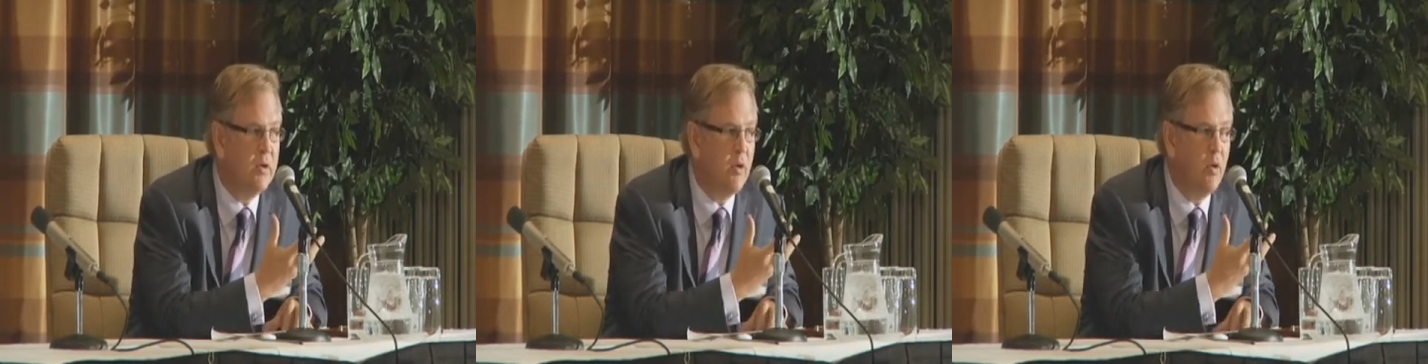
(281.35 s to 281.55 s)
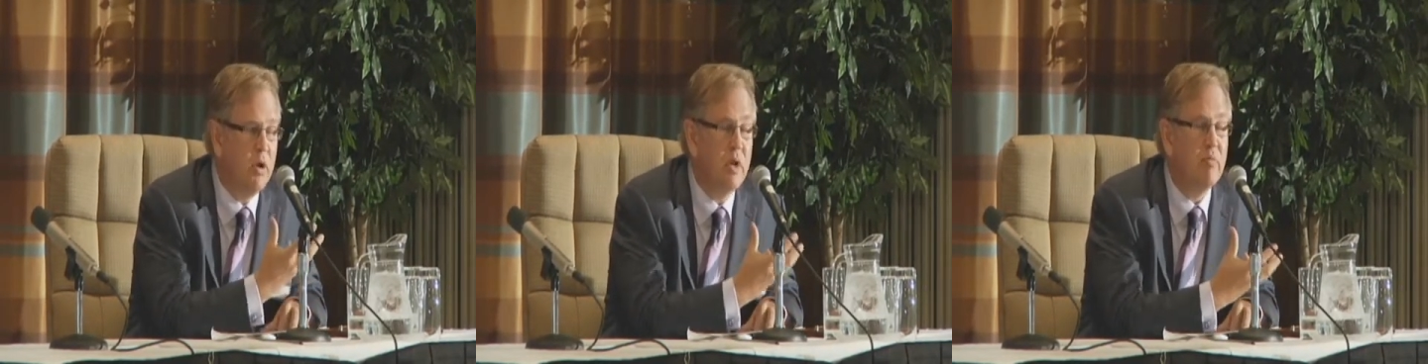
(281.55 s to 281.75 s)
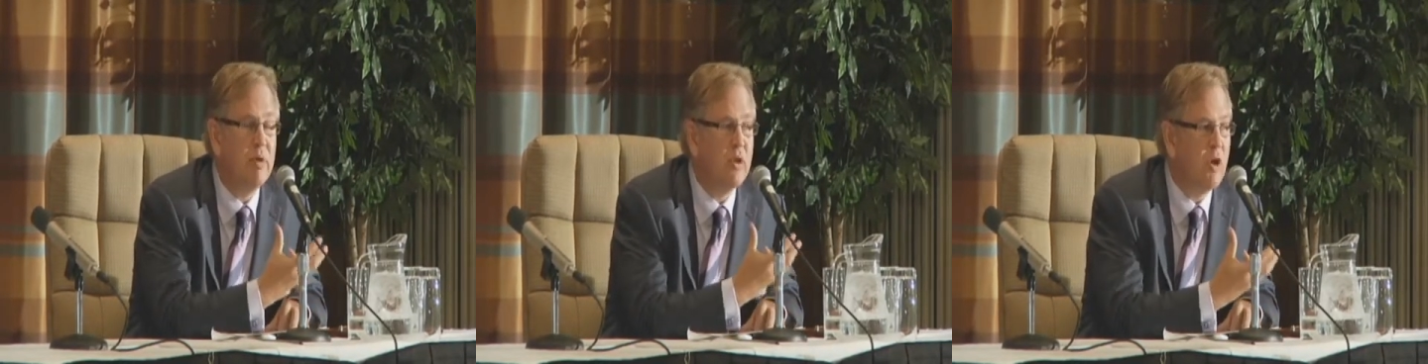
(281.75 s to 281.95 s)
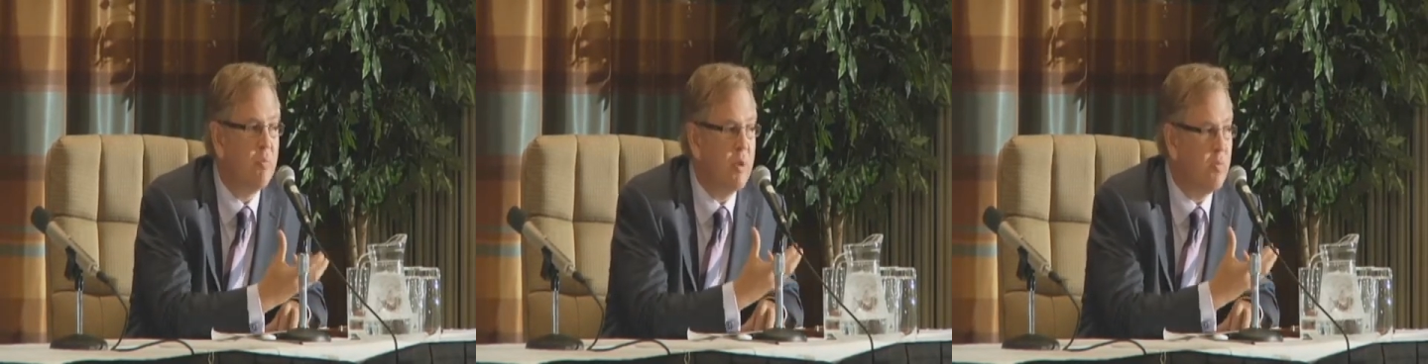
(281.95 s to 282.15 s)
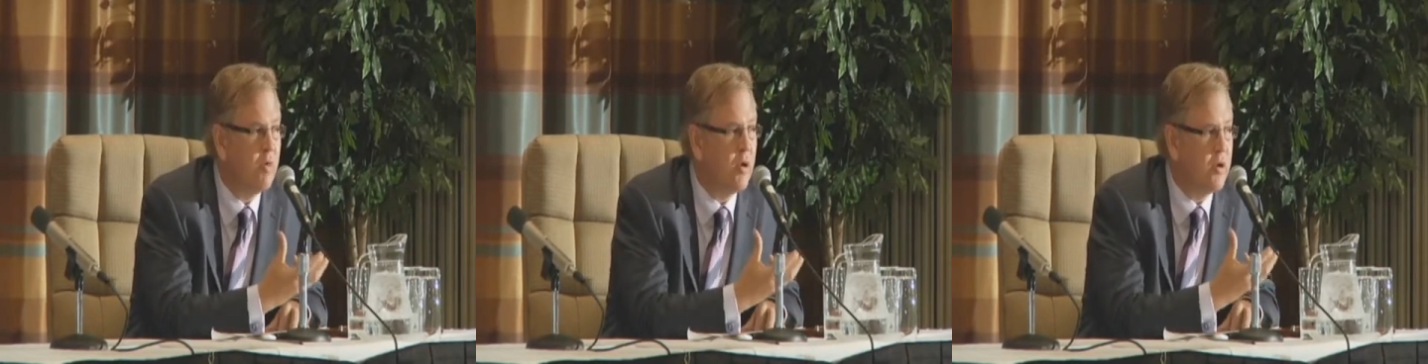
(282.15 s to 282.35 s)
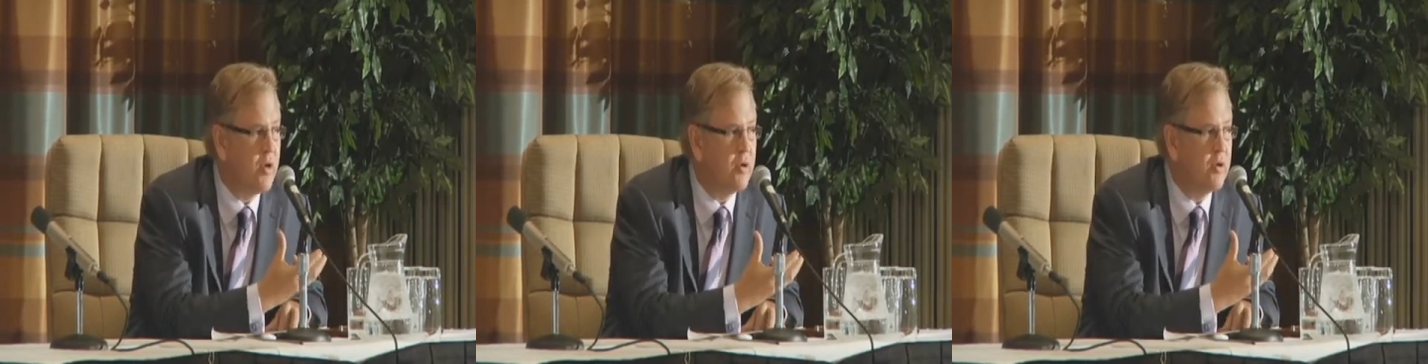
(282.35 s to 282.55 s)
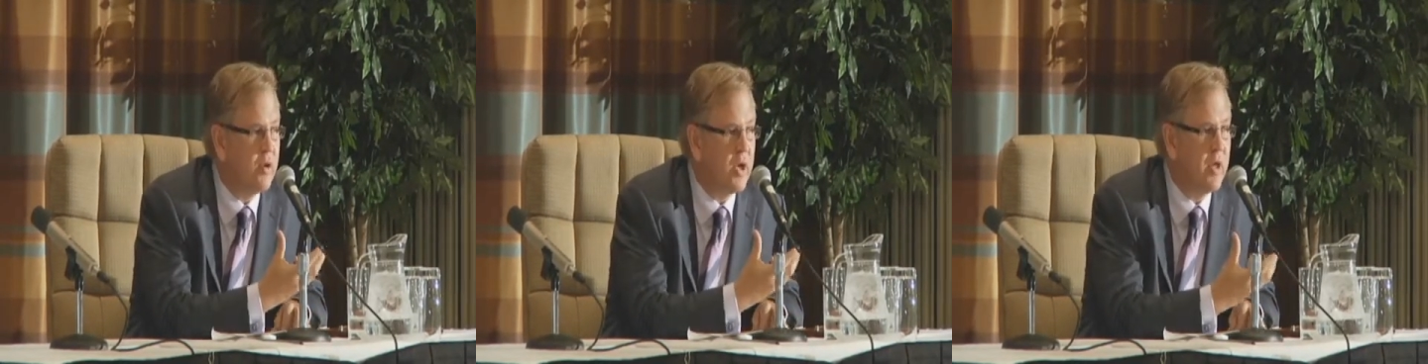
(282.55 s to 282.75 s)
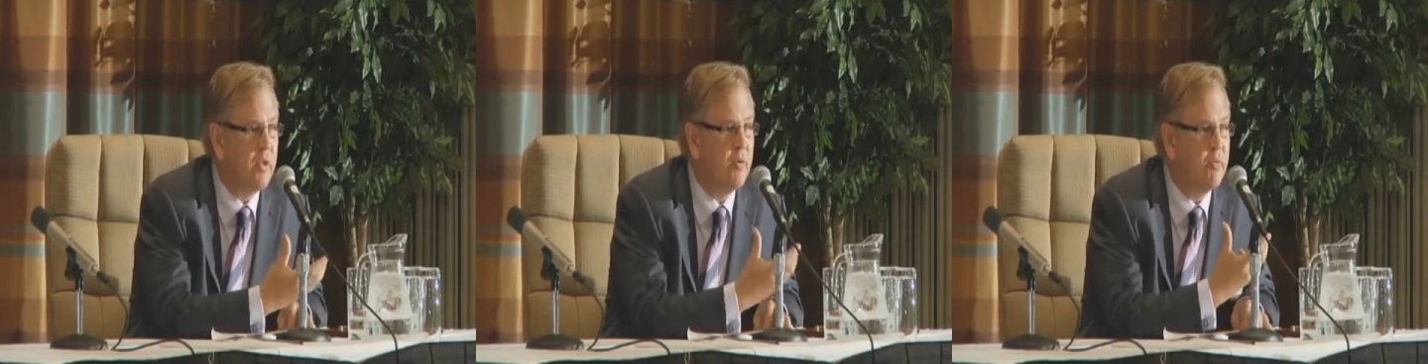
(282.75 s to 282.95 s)
or they will not be working
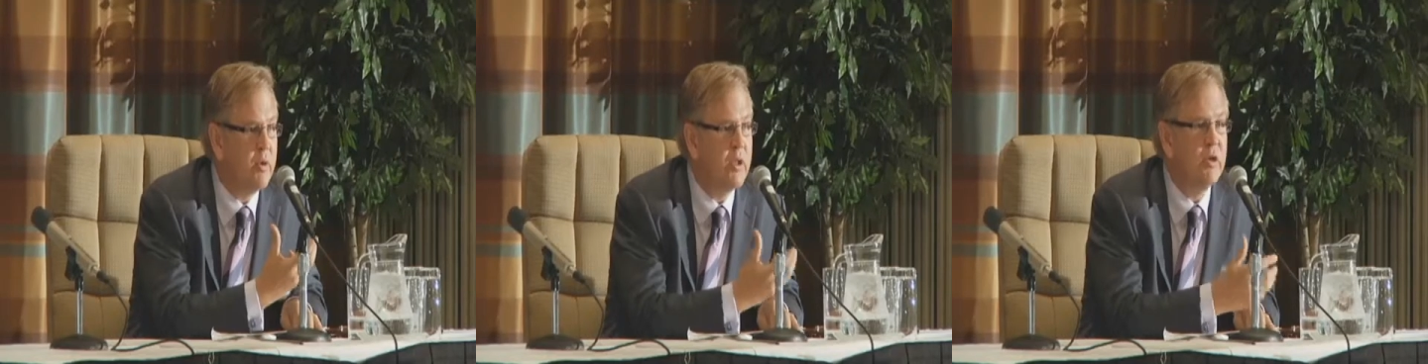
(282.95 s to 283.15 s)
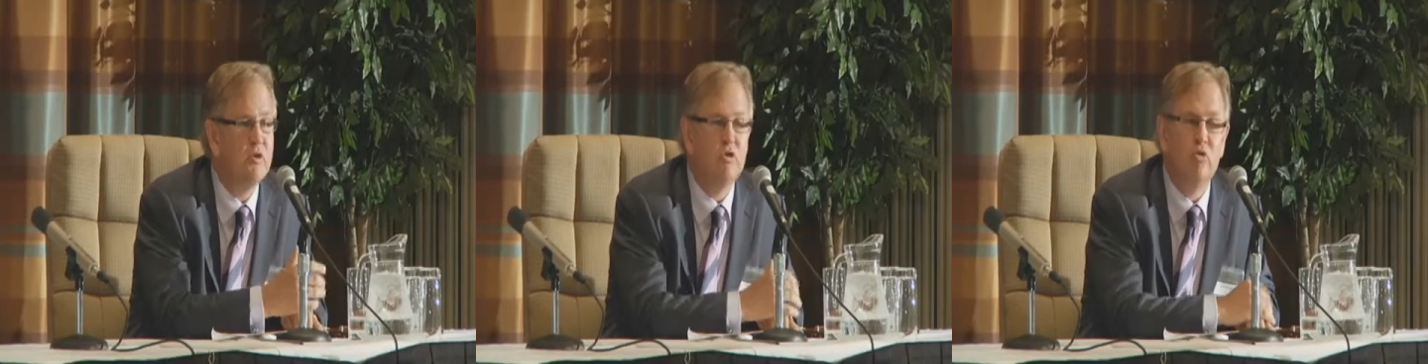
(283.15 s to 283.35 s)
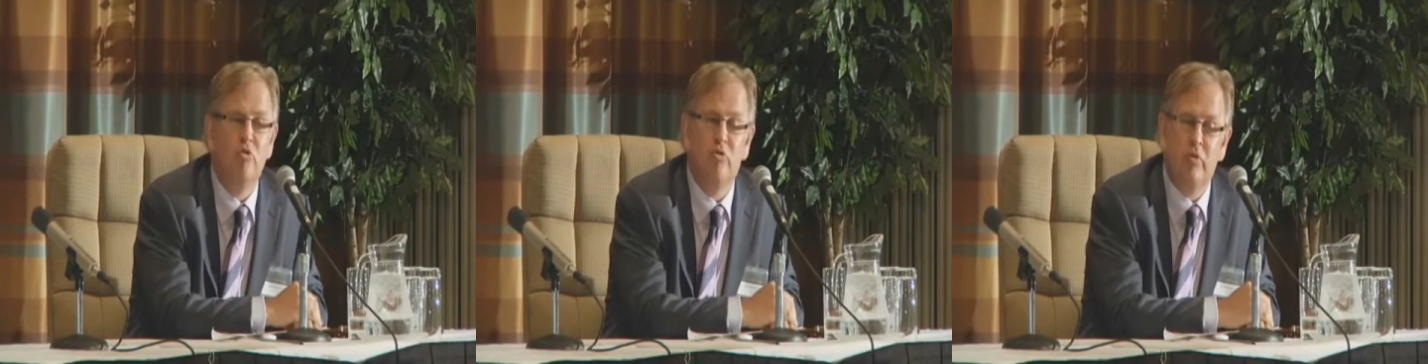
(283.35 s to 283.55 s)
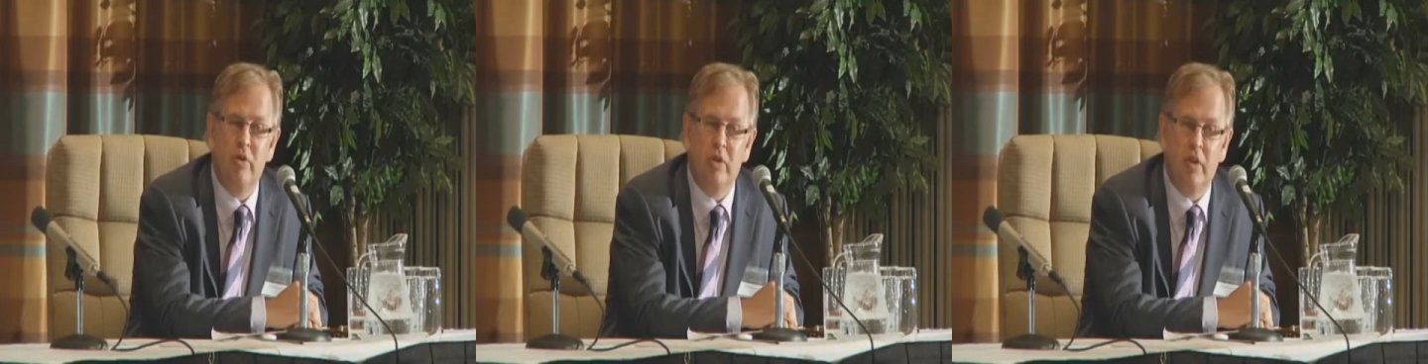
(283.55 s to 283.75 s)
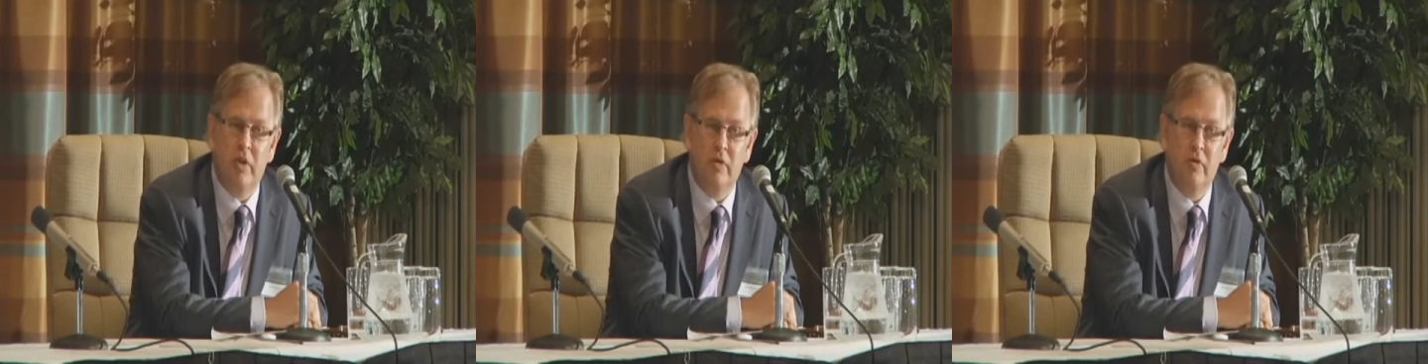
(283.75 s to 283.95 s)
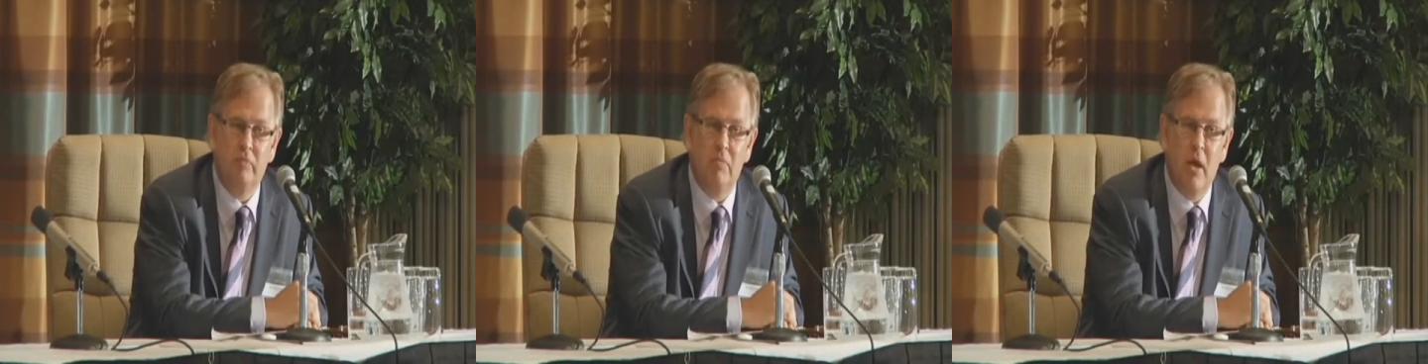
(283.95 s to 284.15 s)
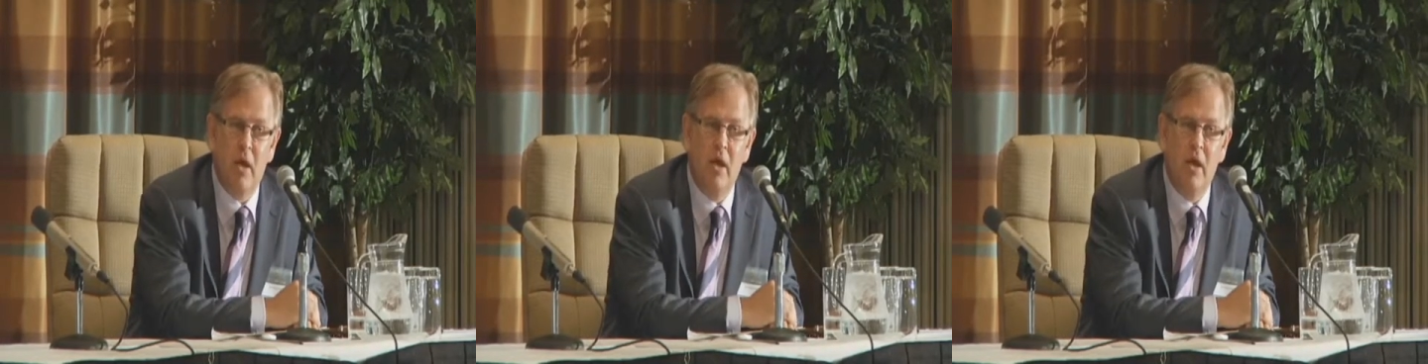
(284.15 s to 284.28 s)
together within 2-3 years.